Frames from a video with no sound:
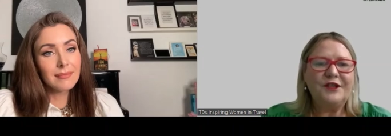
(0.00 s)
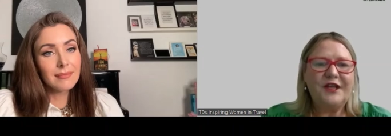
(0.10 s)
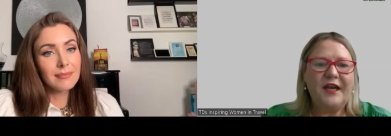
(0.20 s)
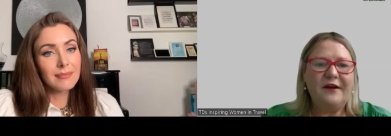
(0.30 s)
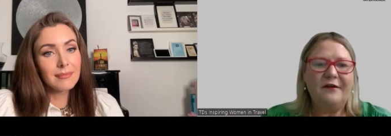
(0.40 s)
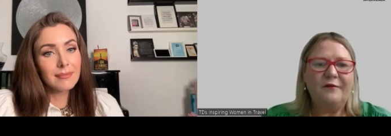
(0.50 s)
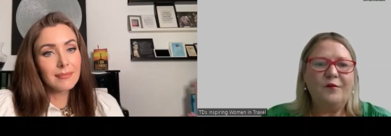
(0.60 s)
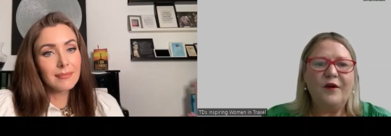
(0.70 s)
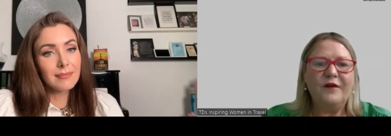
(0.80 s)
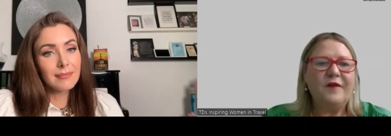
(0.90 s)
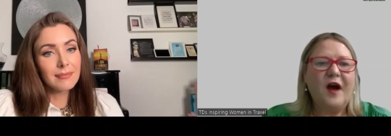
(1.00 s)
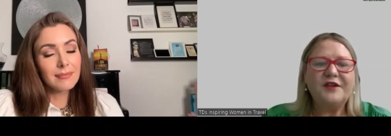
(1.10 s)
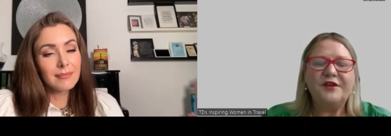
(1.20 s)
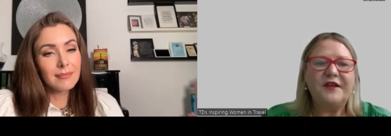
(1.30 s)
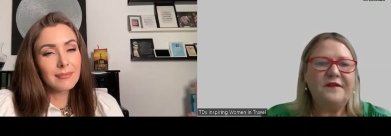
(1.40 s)
Speaker 1: would share? What
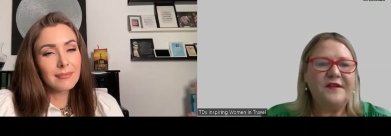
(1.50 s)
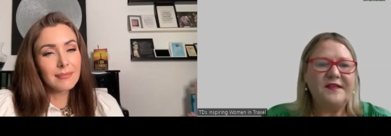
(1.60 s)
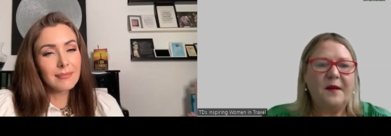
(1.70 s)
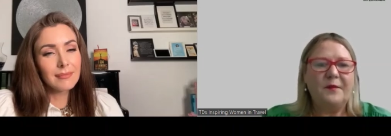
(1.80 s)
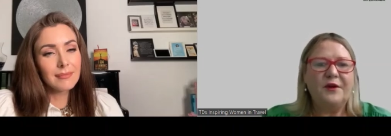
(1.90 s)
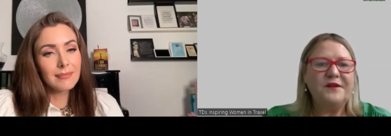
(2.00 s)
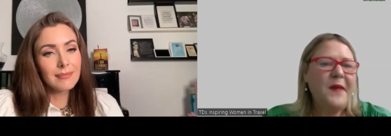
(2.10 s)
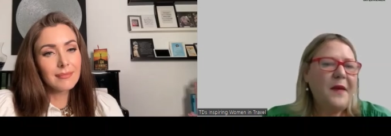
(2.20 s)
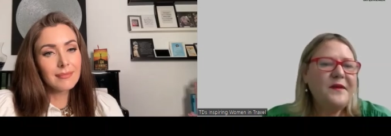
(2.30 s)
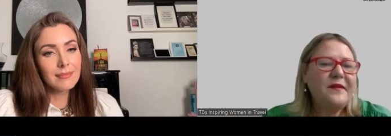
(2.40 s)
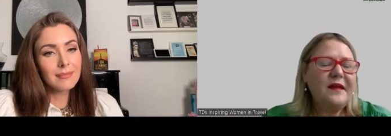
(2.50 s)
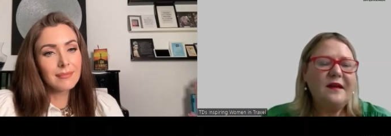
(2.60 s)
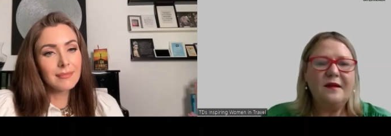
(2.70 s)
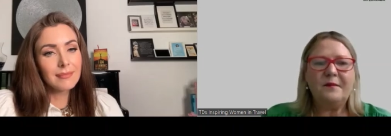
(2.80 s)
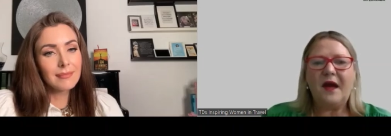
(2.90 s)
advice you'd give to someone who's maybe
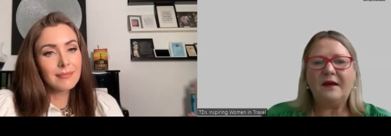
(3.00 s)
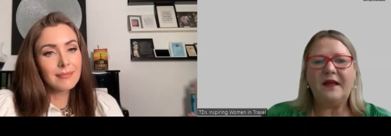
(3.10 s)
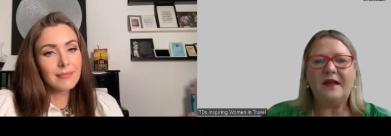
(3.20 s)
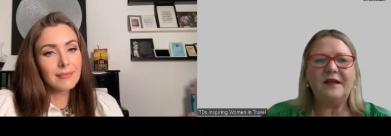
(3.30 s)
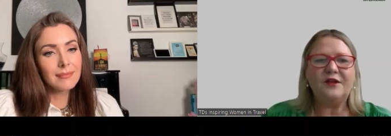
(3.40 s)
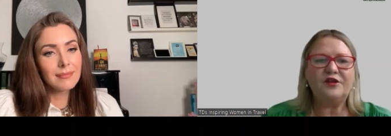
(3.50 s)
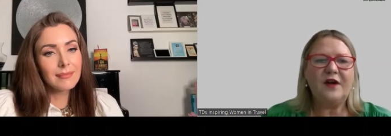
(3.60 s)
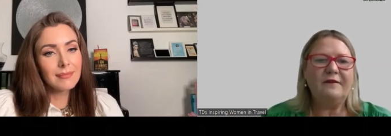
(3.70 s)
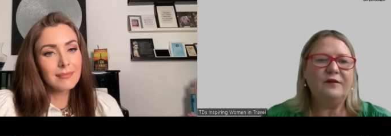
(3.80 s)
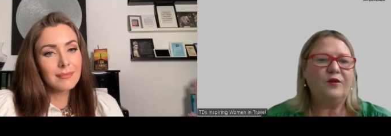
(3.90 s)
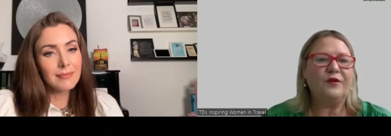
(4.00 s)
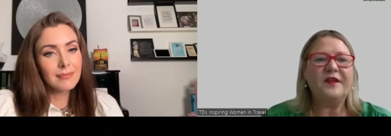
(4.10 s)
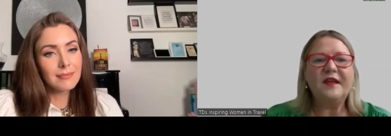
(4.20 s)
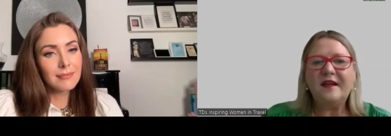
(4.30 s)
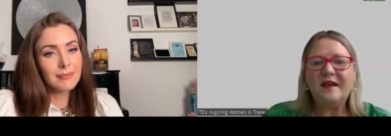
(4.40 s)
thinking about getting into travel
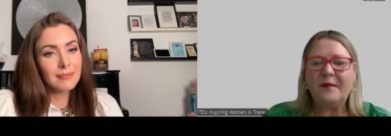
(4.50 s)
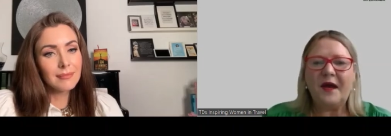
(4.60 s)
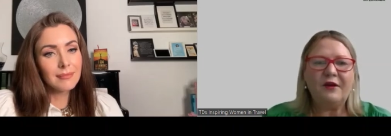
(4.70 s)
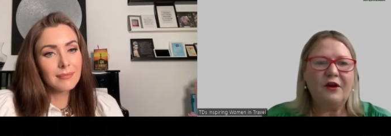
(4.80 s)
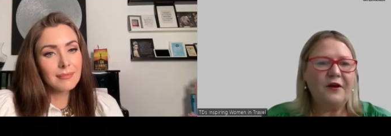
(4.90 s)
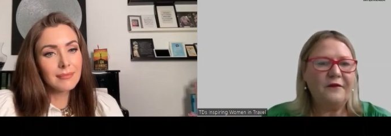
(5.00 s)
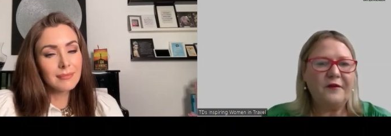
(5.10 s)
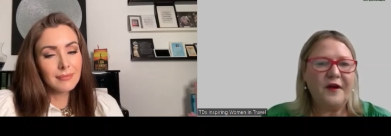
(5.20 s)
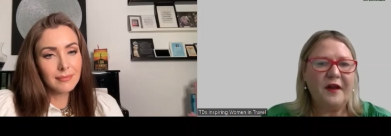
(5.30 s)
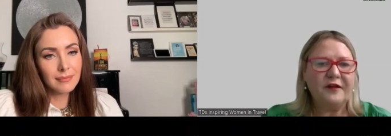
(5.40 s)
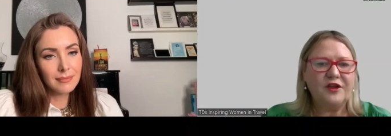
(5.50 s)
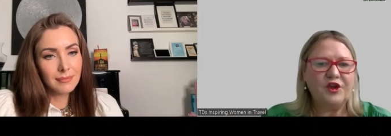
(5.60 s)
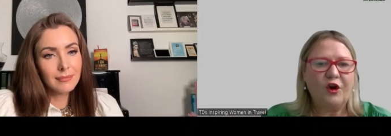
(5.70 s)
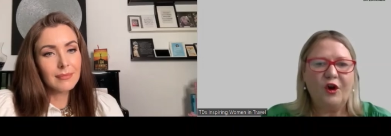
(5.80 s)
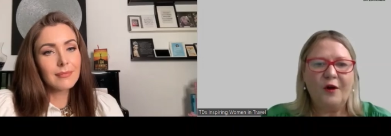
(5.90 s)
or thinking about going for another
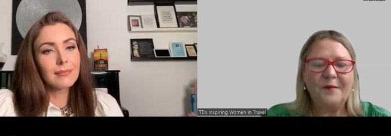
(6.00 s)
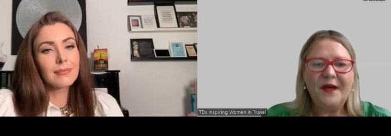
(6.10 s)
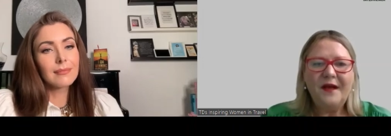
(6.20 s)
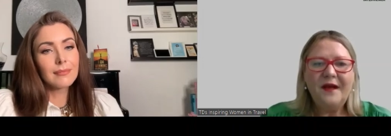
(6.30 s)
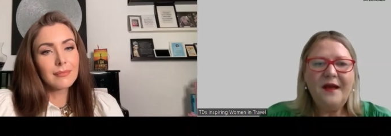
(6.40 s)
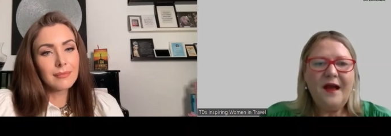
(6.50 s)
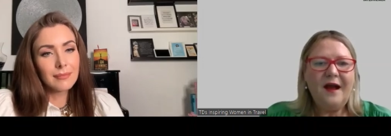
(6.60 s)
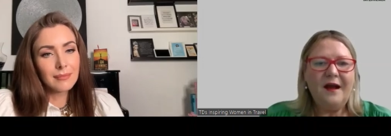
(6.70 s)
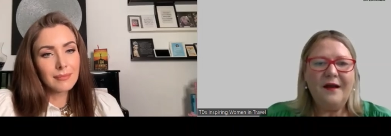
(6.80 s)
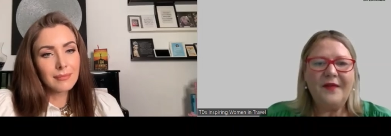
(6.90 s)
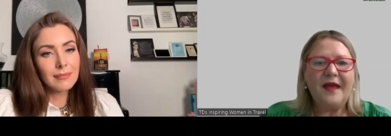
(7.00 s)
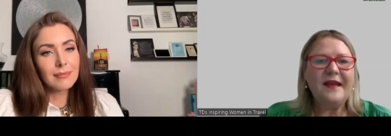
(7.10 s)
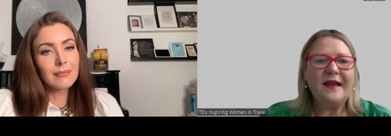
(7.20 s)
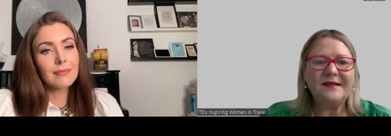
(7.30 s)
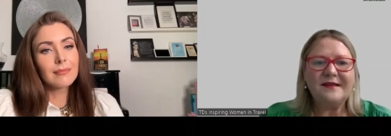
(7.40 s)
job? Uh,
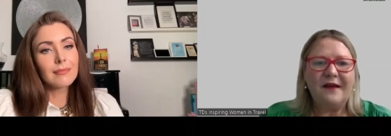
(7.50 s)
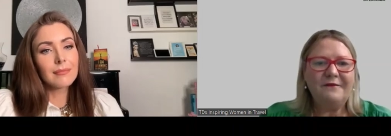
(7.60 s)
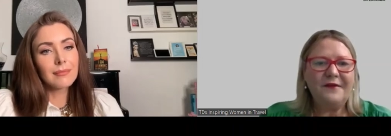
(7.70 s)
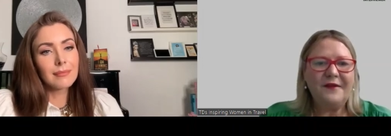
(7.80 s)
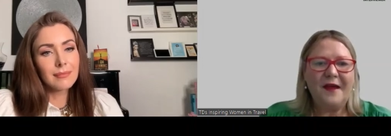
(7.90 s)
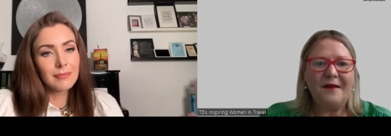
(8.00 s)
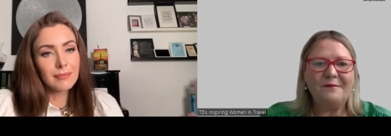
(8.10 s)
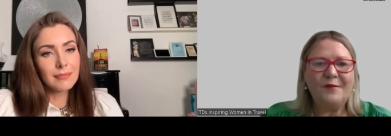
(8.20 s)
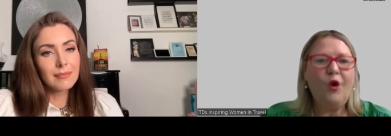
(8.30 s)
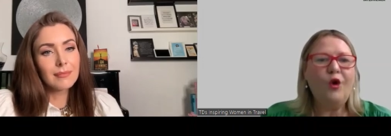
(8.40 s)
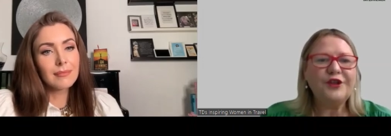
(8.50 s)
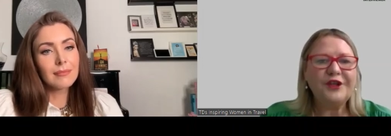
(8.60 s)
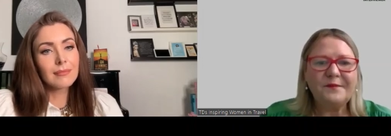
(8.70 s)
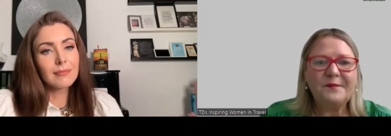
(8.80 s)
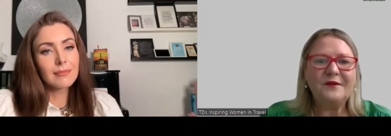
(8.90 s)
that next step for them,
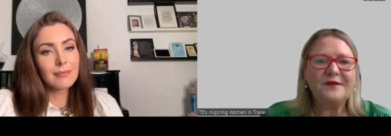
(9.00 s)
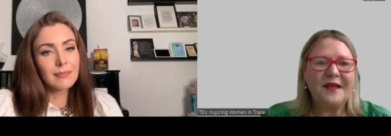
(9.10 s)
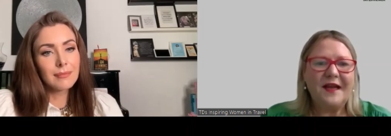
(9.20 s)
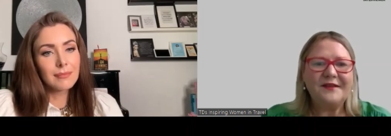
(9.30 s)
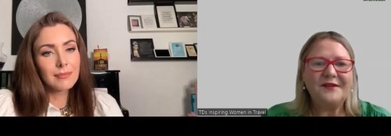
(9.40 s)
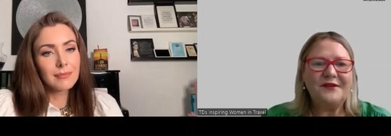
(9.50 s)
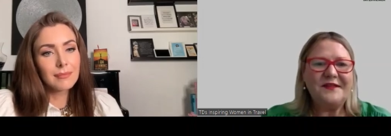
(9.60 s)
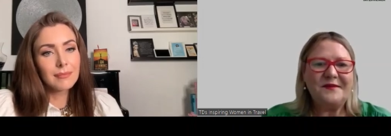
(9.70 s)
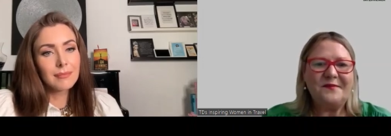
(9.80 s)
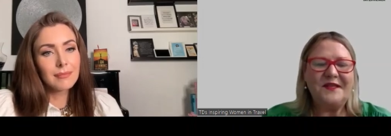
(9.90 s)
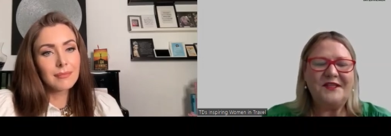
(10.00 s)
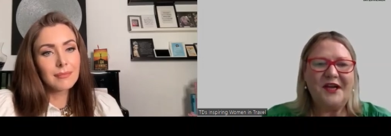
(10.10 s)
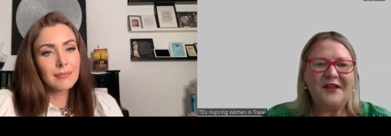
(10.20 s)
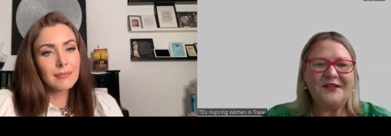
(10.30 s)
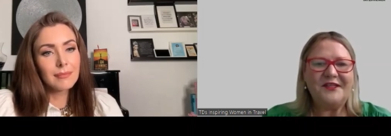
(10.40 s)
cautious because the last two years has been
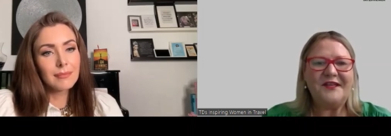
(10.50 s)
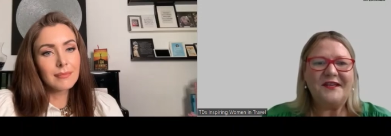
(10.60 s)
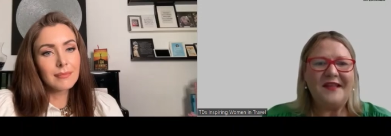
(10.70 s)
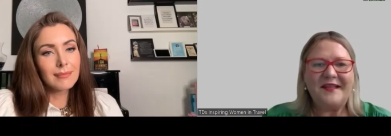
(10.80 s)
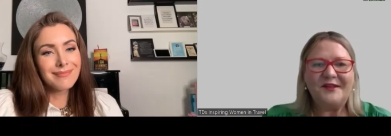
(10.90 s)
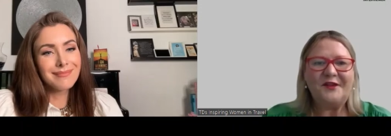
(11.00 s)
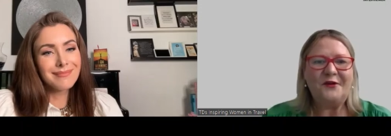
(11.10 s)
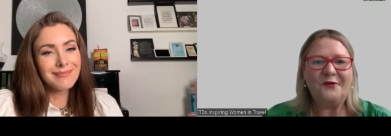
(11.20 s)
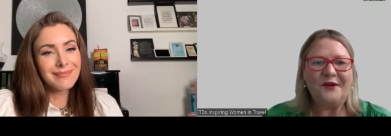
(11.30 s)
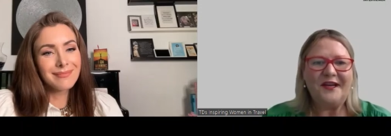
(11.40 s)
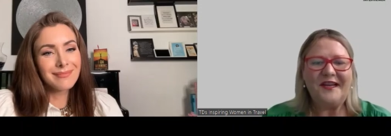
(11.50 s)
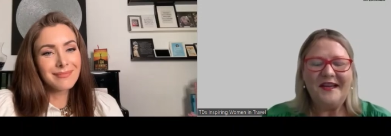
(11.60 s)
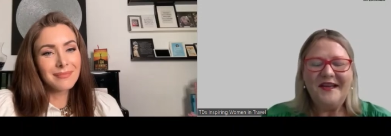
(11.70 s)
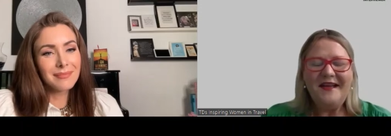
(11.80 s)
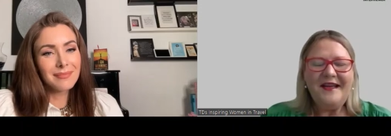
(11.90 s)
challenging, and that
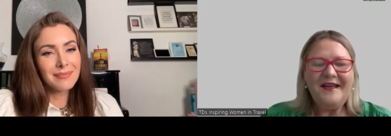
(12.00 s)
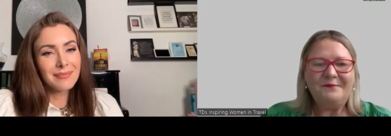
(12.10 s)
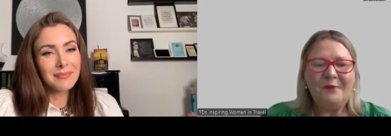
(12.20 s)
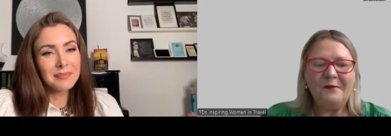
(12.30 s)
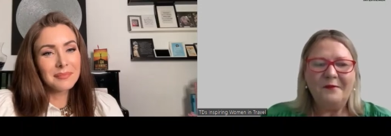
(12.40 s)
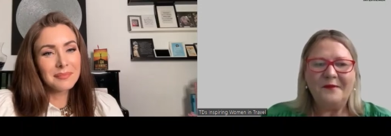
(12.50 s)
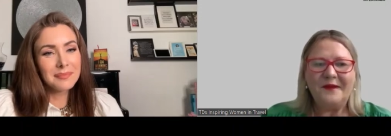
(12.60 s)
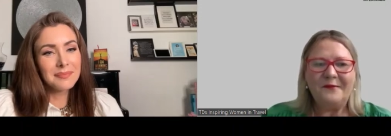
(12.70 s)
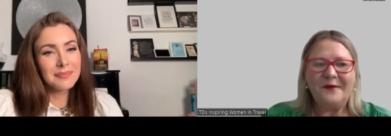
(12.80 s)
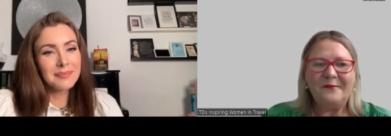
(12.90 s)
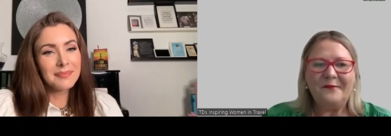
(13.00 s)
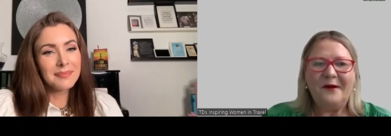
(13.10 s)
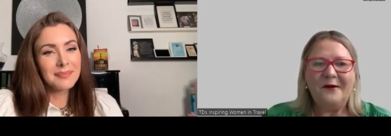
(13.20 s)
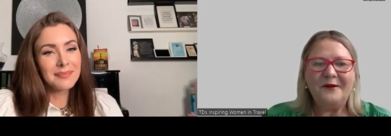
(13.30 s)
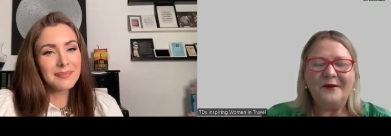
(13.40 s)
security is probably we're,
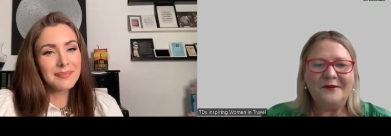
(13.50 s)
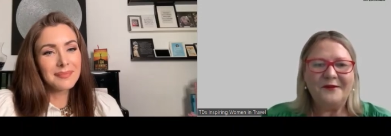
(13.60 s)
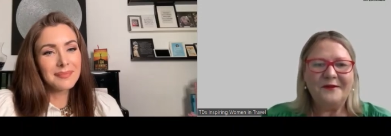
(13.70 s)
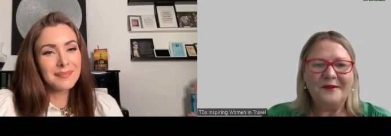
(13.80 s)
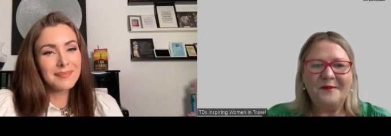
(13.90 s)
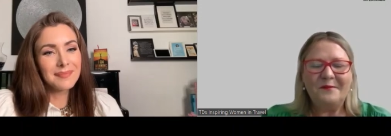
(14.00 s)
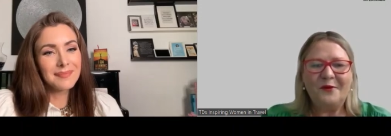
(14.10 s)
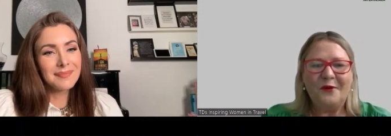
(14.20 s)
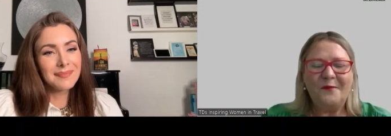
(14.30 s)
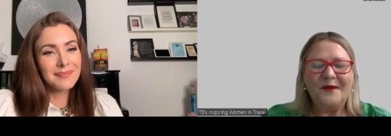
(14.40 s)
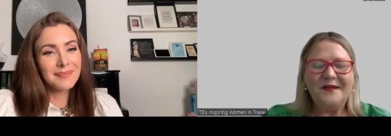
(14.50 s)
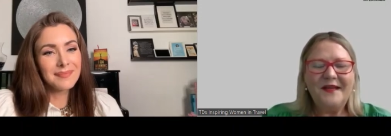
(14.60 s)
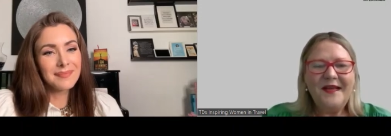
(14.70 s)
we're holding on to a little bit more, but